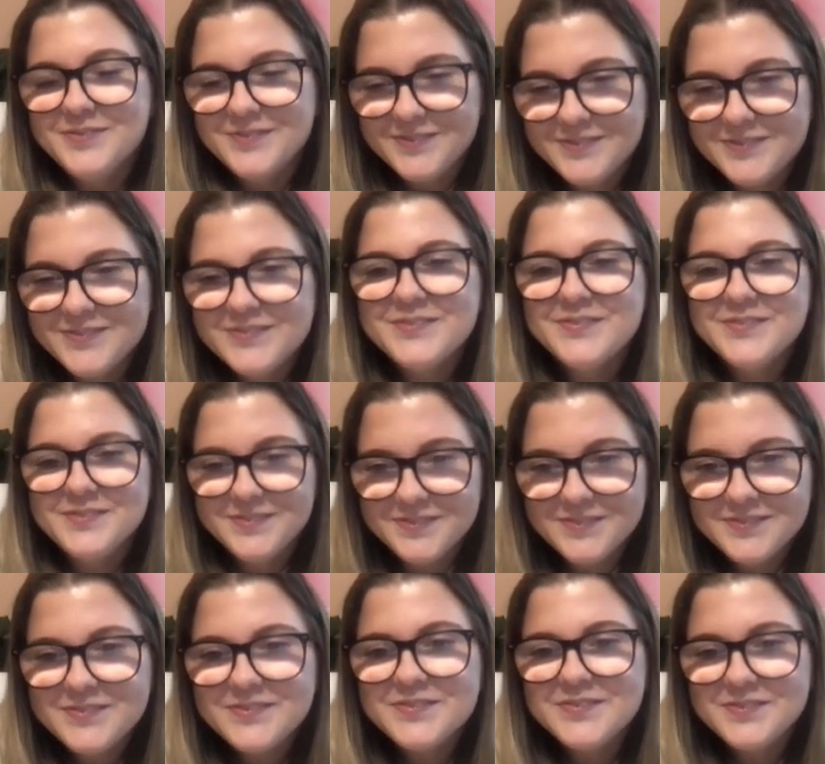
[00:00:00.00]

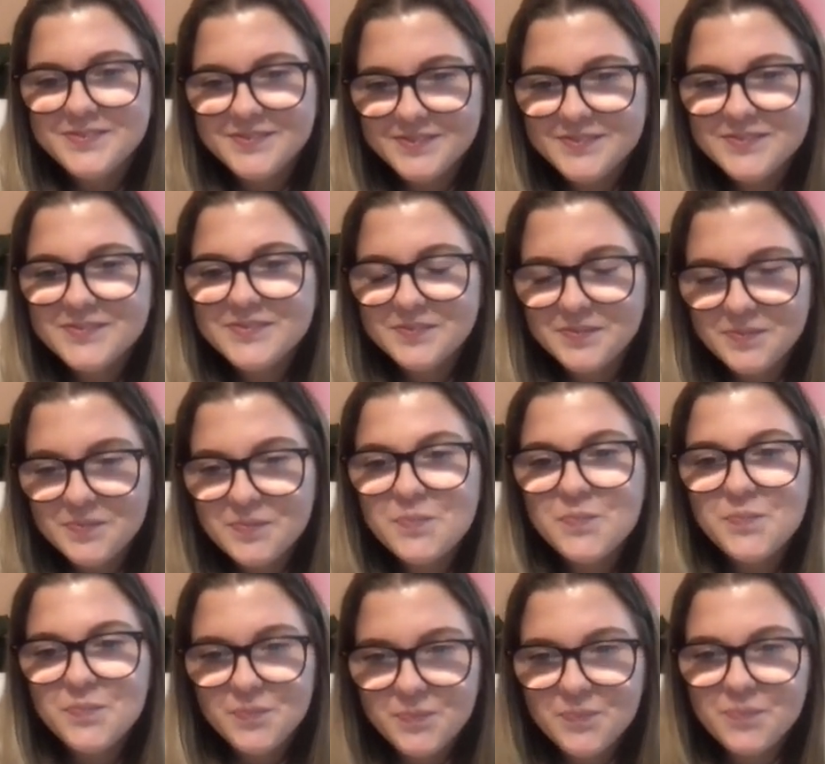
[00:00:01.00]

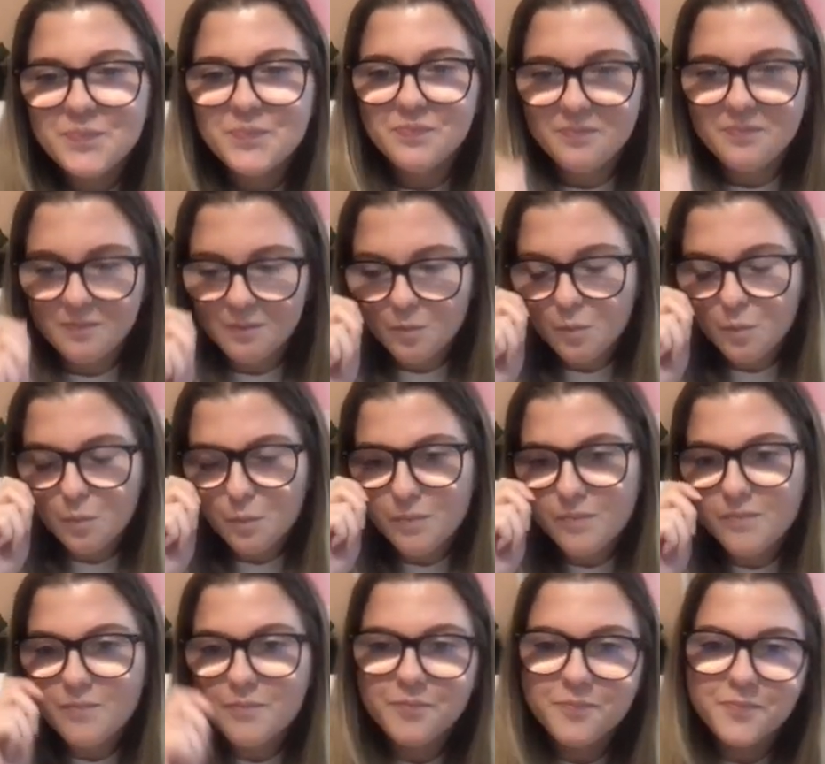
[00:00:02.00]

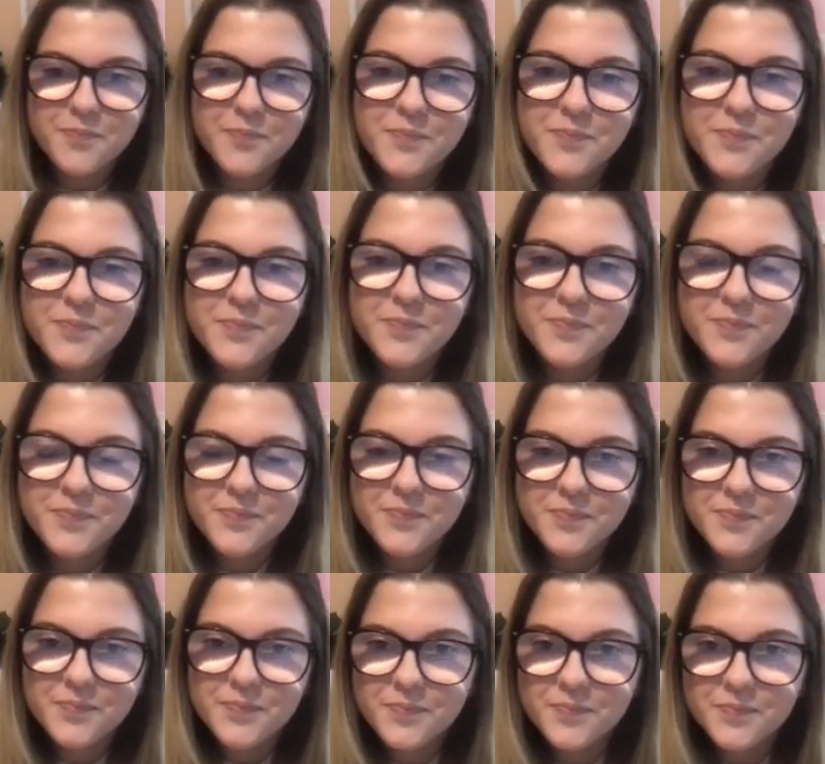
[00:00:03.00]

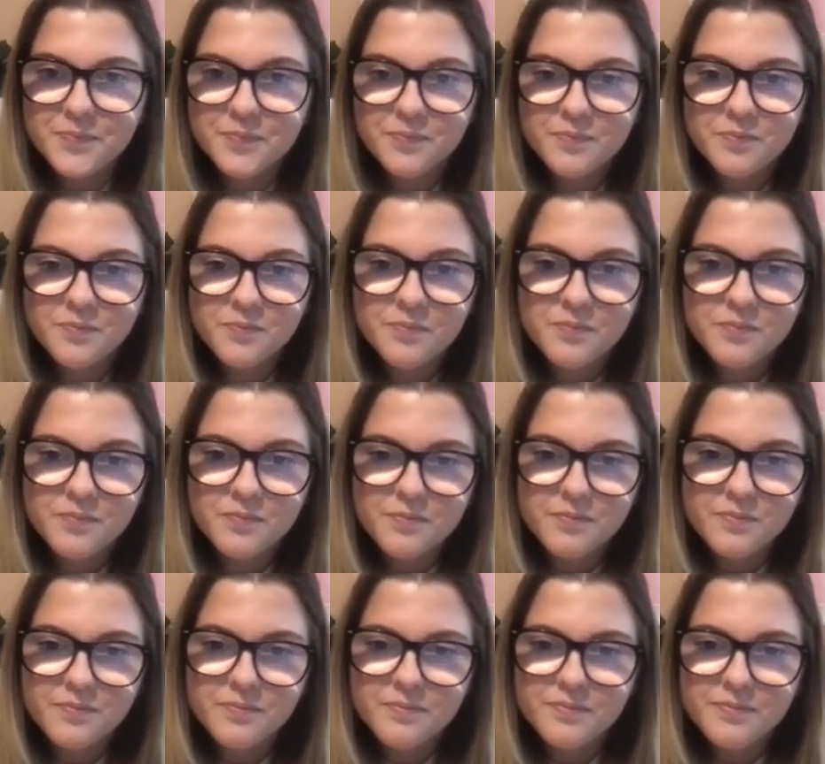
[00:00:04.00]

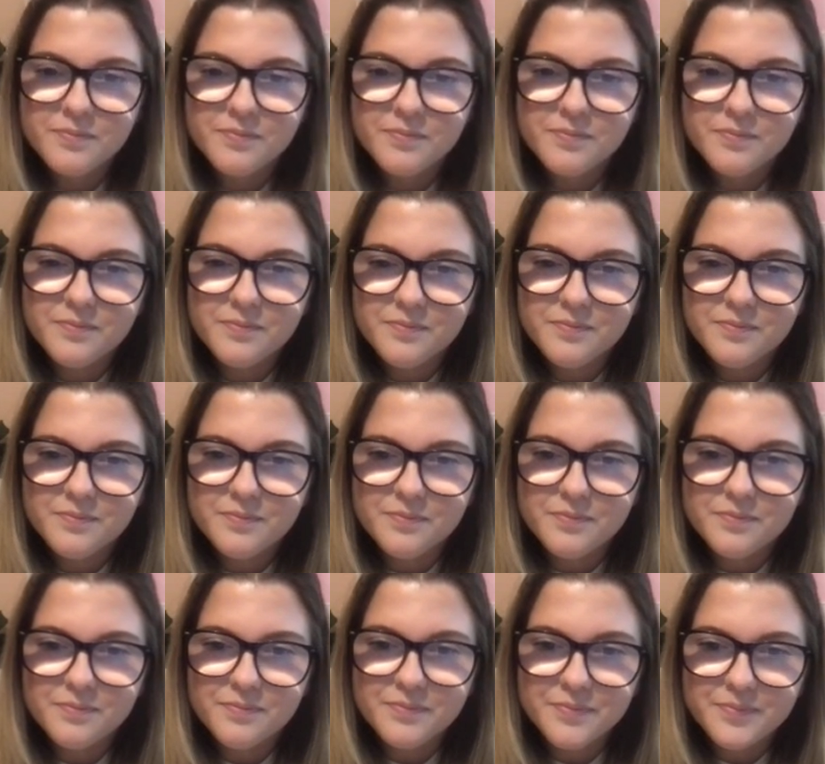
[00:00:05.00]

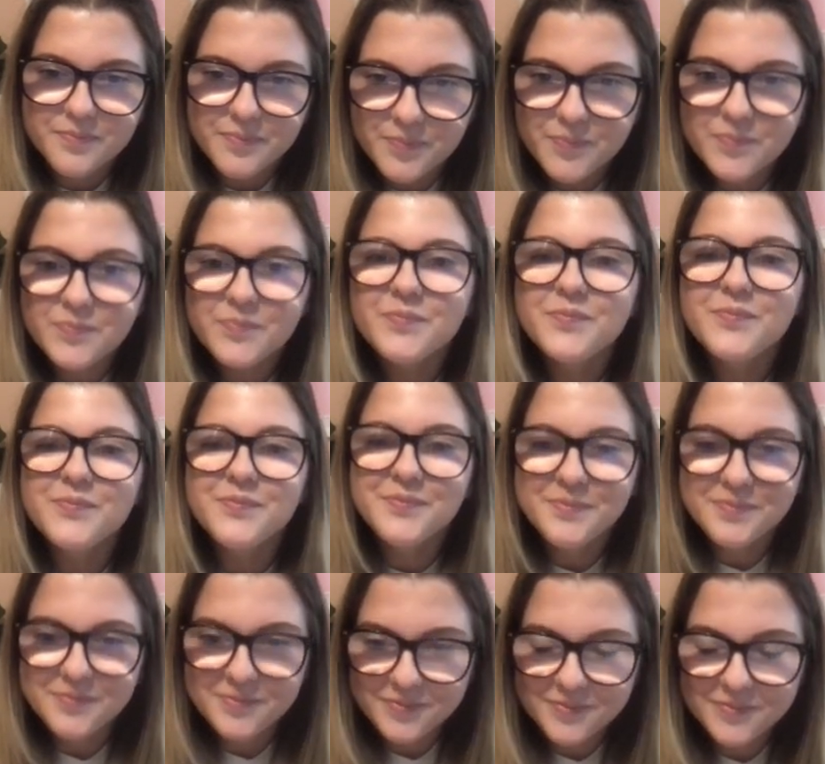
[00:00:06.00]

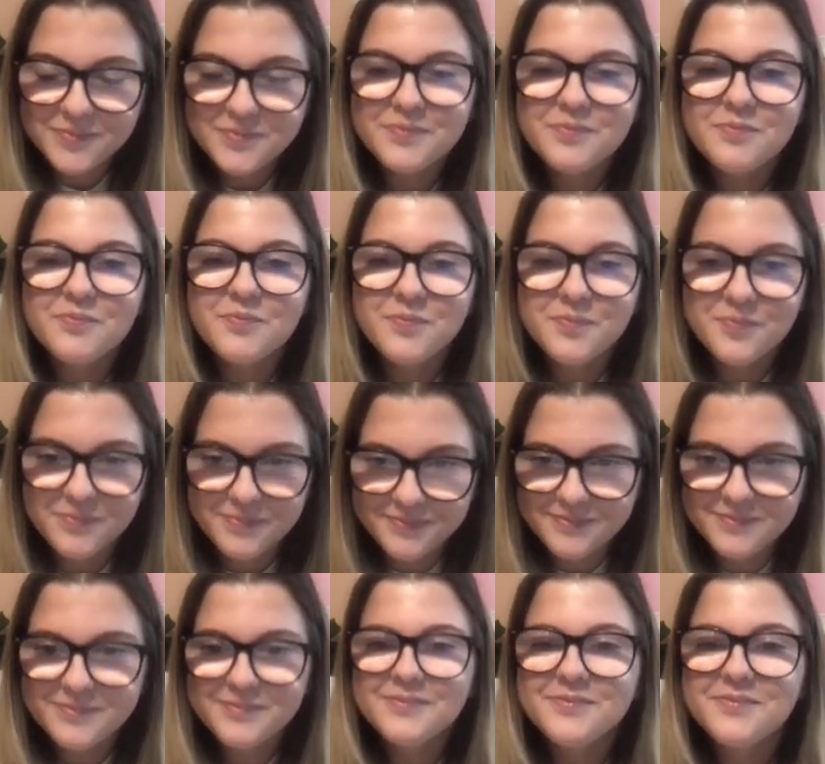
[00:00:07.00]
(silent)